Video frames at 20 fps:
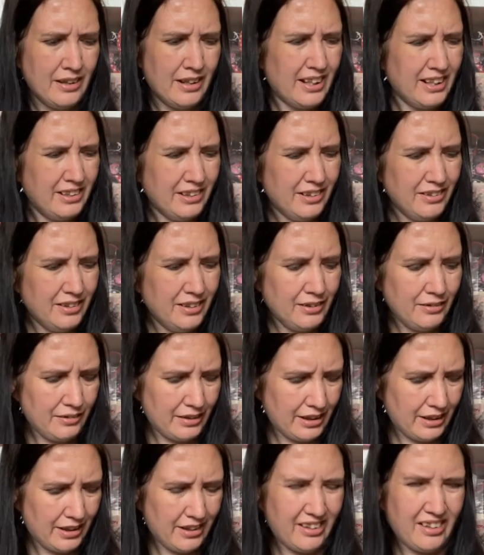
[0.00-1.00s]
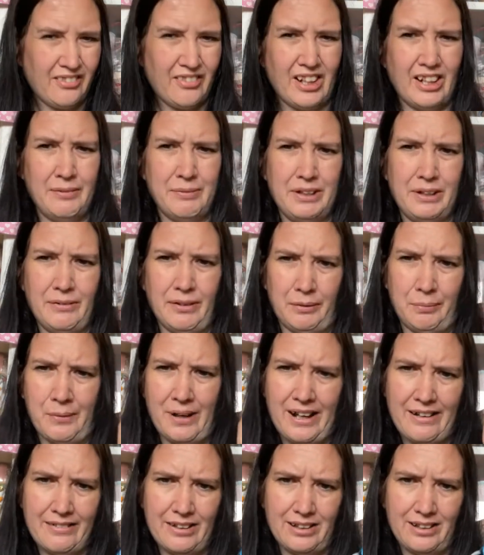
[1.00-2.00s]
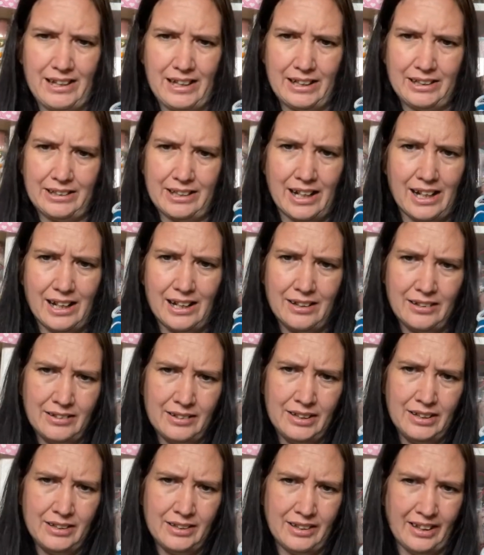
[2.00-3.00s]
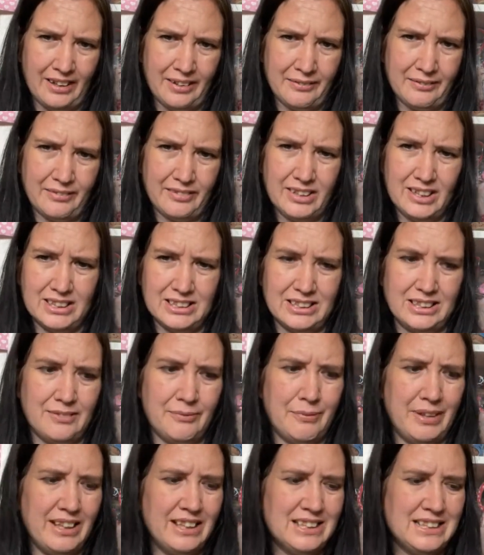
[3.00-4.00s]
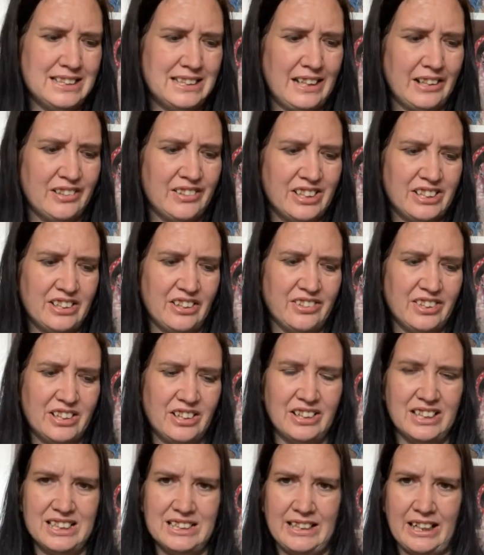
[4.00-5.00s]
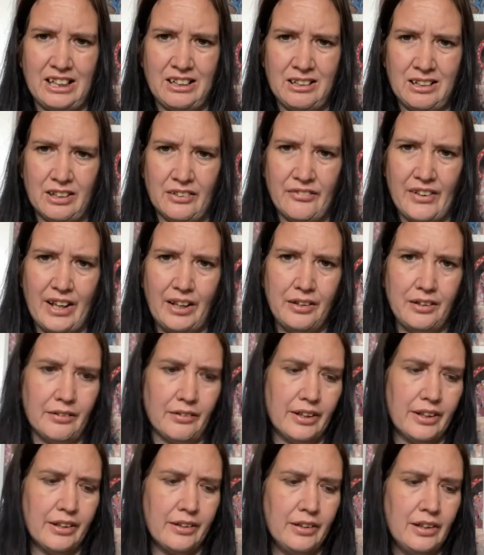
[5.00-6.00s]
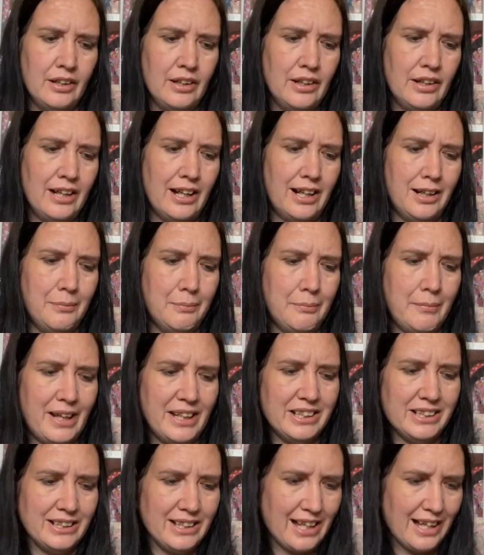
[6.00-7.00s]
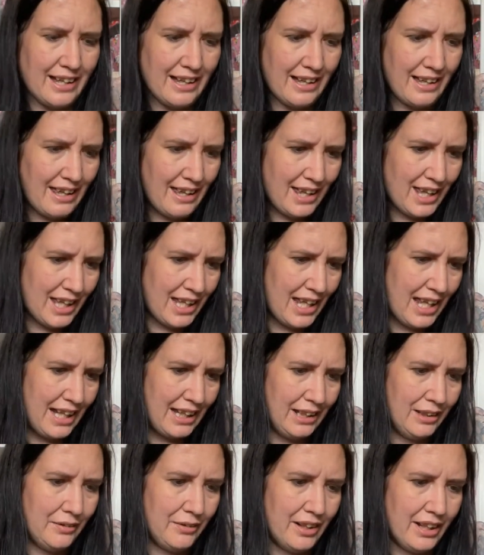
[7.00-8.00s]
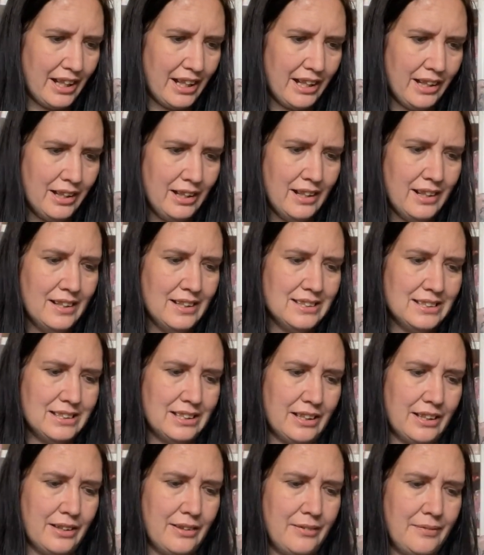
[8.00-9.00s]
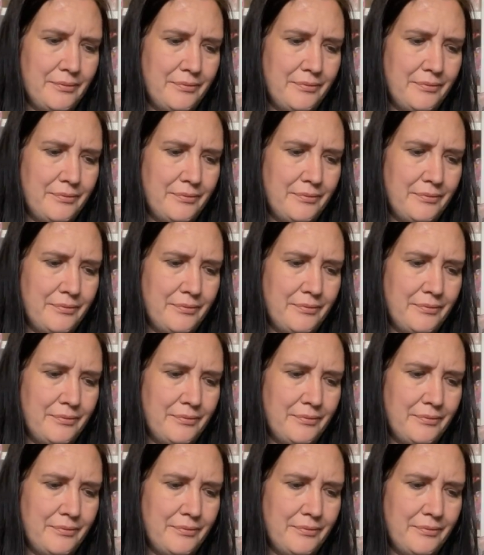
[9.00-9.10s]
don't know if anybody would wear it like that, because it means stuff's going to stick to the Velcro. I'll measure that anyway, so